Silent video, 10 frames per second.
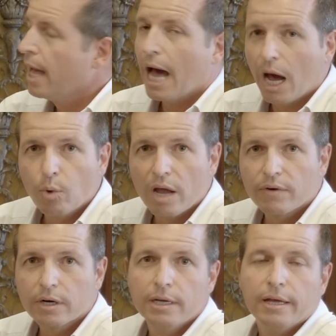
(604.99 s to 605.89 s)

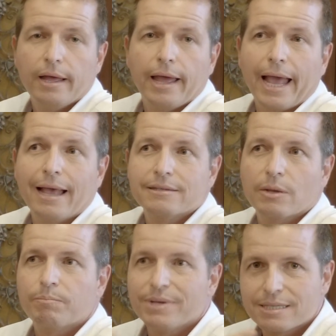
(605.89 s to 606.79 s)
However, as
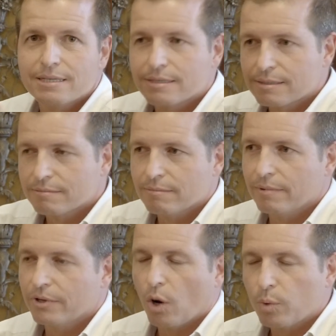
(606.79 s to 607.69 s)
a business,
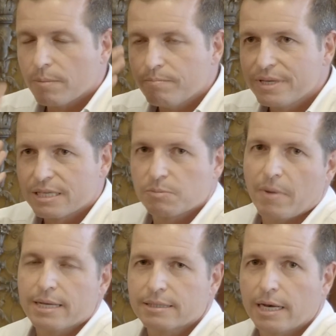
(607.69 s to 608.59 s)
with a business
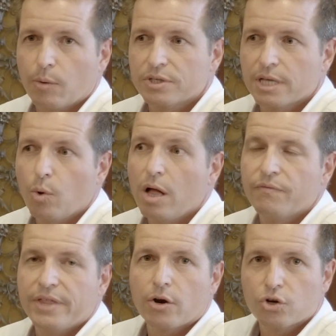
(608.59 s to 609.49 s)
mindset, I would say, well,
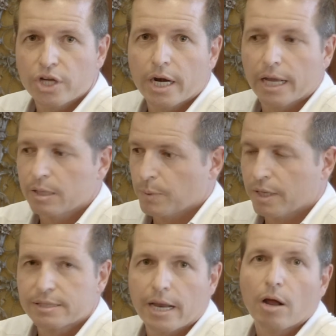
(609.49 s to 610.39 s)
if they're not sharing it, it's
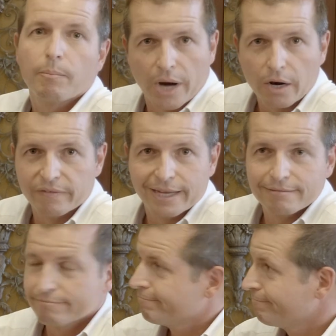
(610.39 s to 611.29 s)
because they're not proud of it.
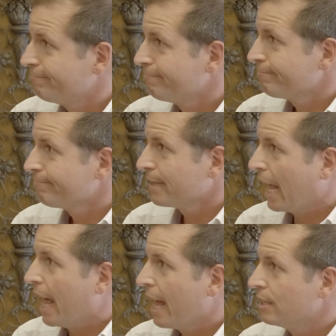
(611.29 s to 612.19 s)

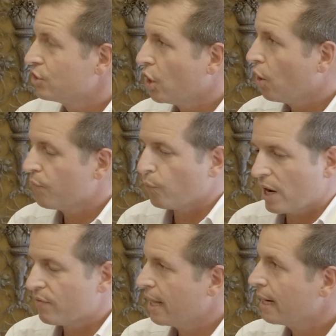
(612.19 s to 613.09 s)
And so, if
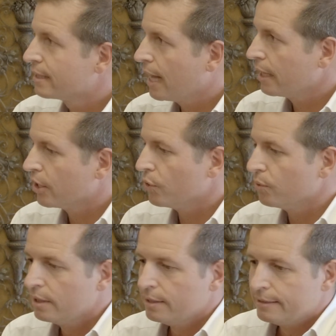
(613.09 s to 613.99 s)
whatever they are telling
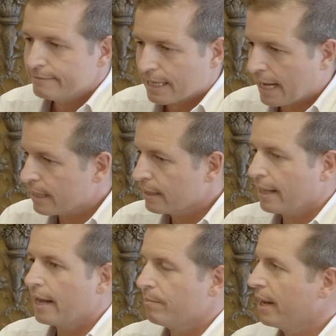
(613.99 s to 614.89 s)
you, cut
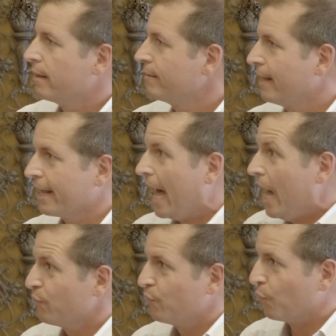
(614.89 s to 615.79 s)
that by like
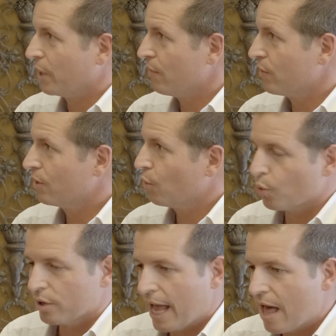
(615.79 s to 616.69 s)
half or whatever,
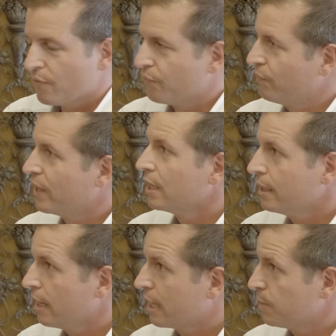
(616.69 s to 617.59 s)
or have very
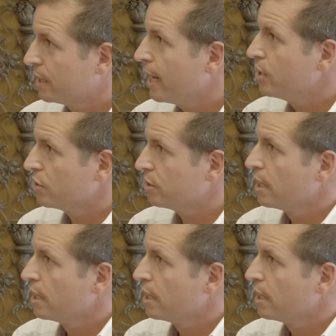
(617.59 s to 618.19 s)
little expectations.